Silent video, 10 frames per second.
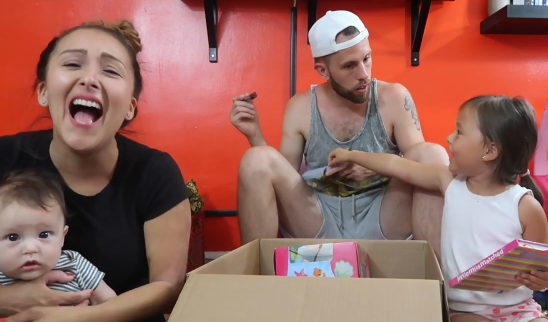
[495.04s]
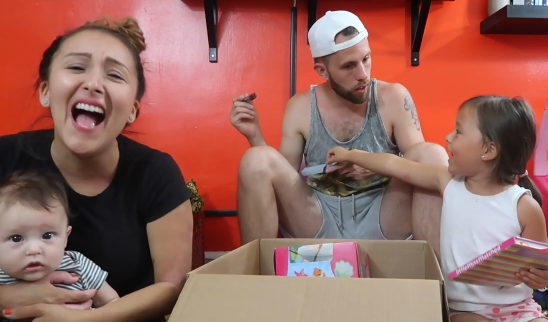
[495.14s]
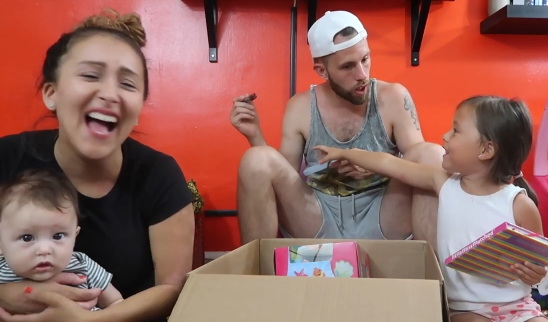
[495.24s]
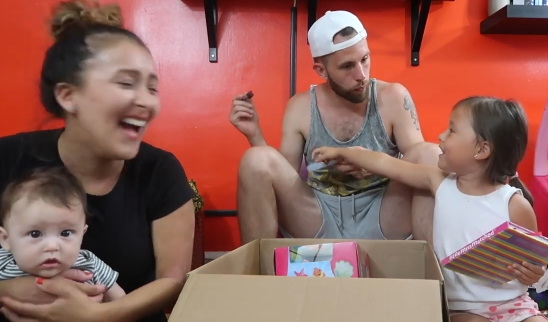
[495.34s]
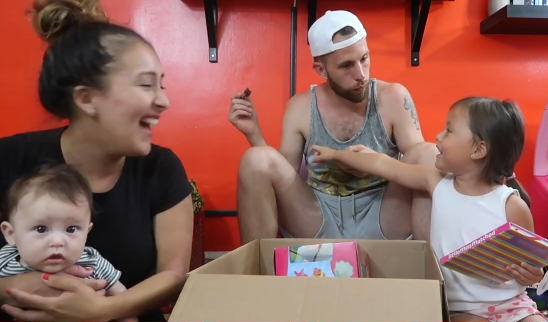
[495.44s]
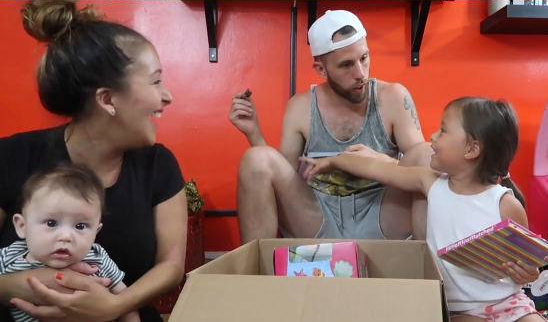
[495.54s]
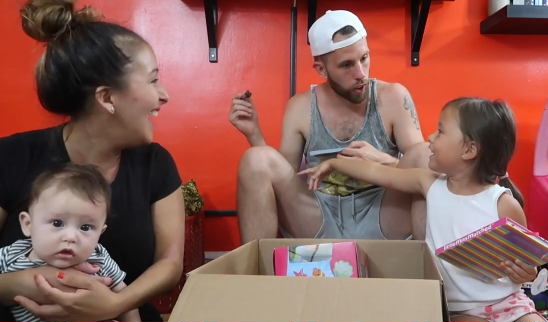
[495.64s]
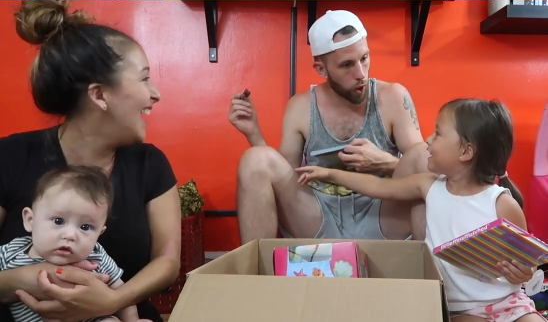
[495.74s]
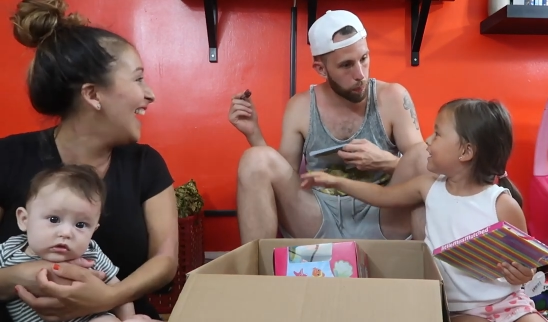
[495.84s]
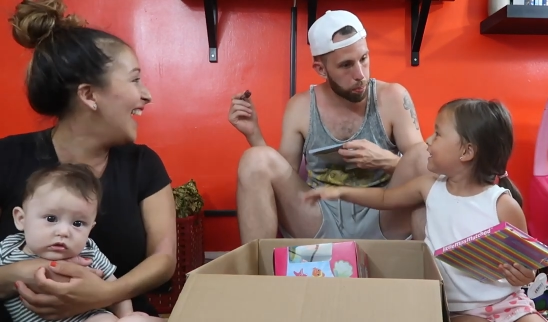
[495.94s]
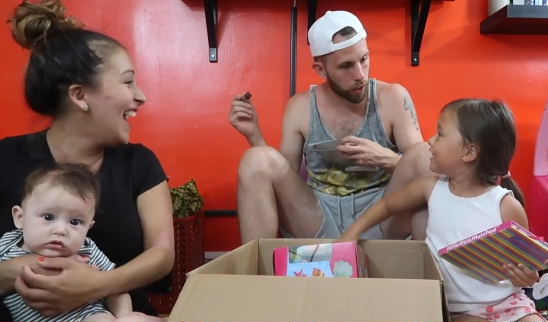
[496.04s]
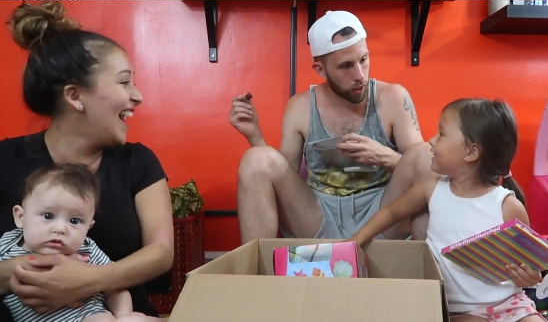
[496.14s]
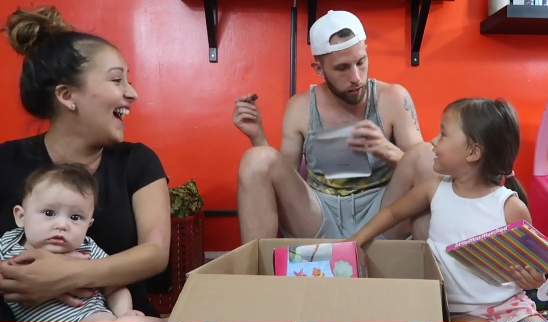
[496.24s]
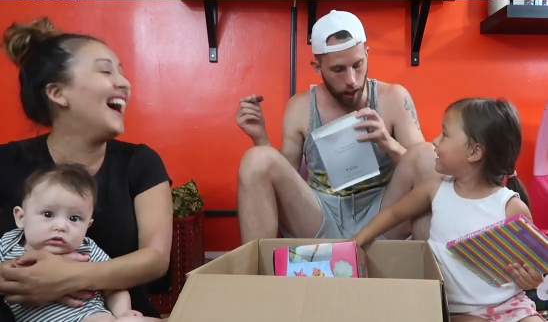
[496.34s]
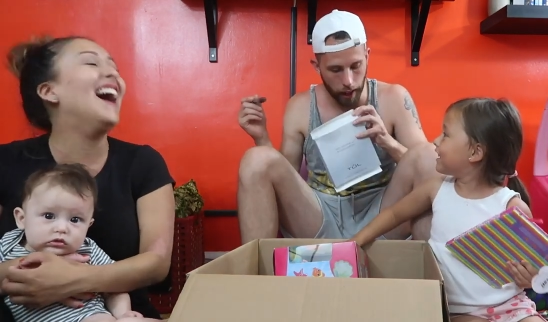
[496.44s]
Speaker 1: They're not for your
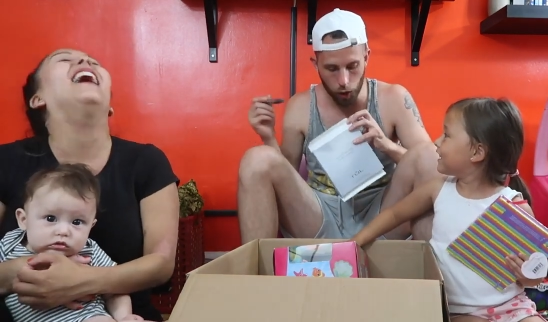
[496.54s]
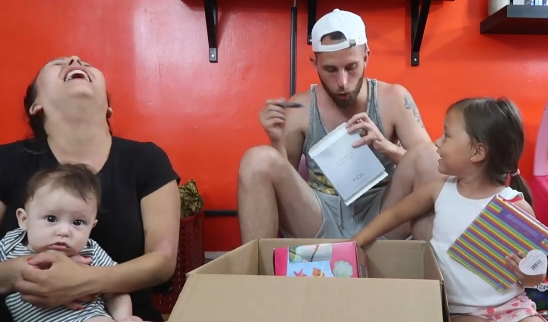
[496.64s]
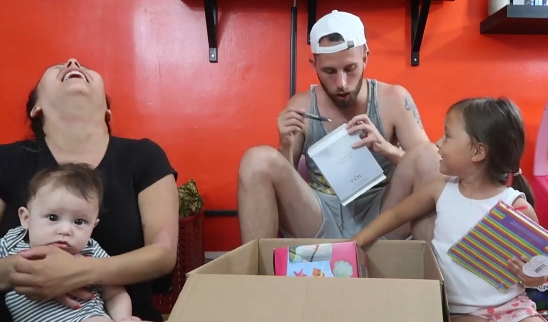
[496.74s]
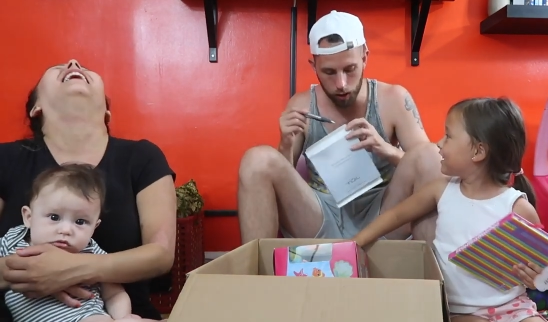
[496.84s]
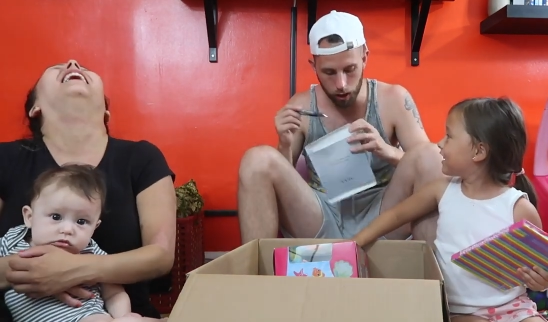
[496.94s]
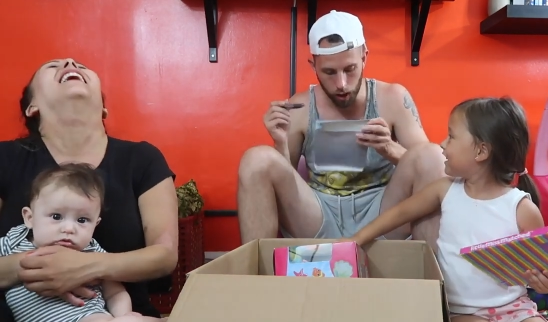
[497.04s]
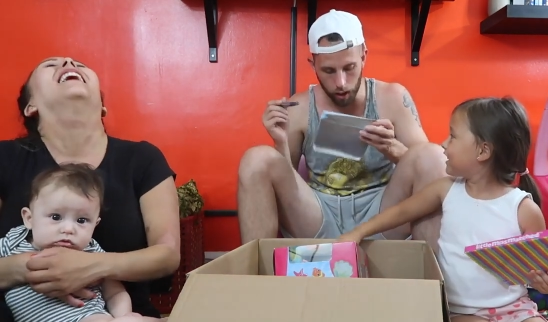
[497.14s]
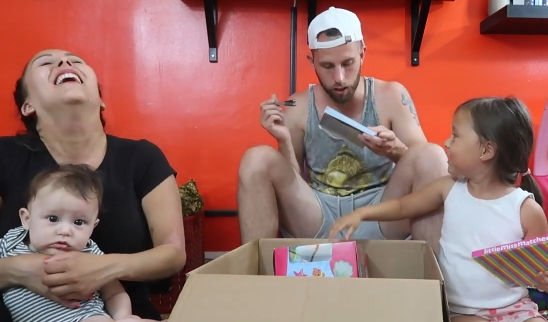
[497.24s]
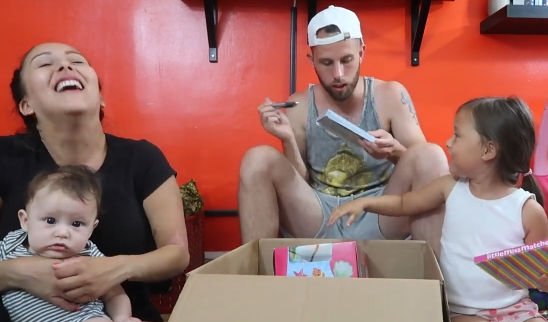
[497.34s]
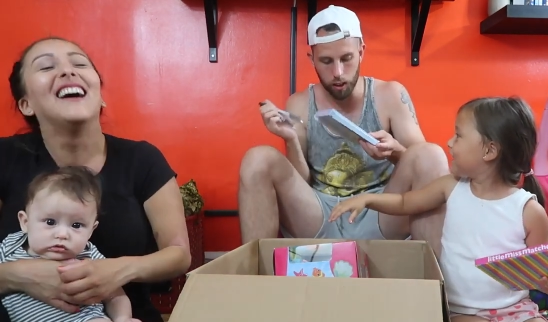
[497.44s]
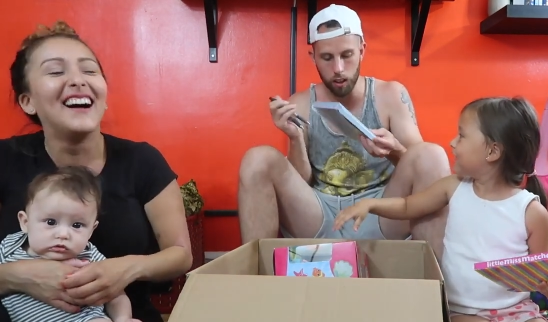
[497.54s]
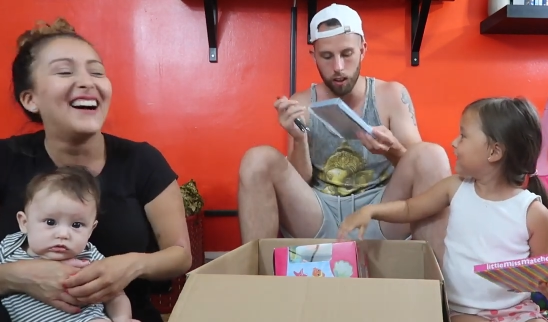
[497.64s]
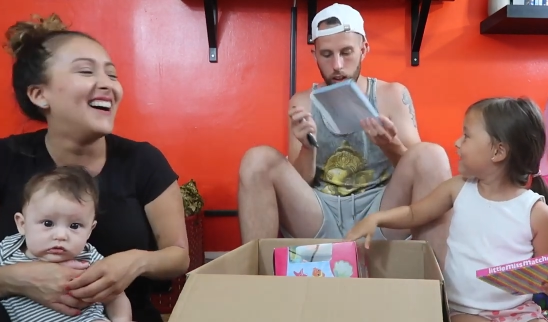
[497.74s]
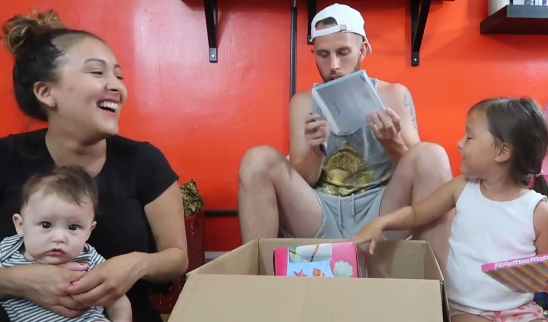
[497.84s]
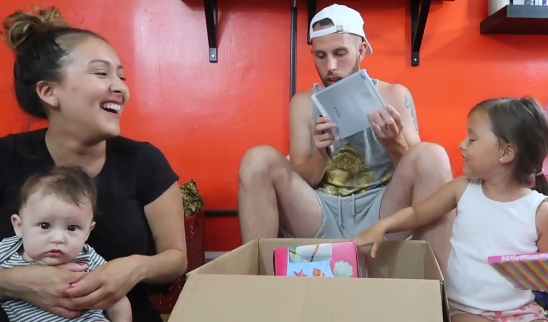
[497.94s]
notebook. It's not your
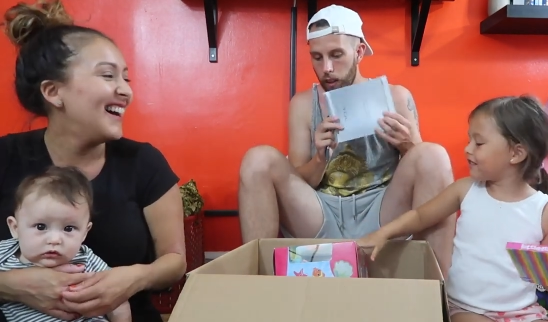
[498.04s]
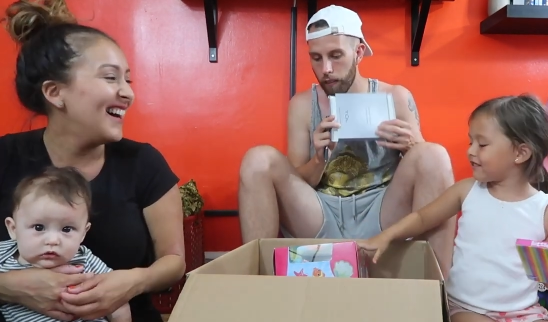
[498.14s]
turn.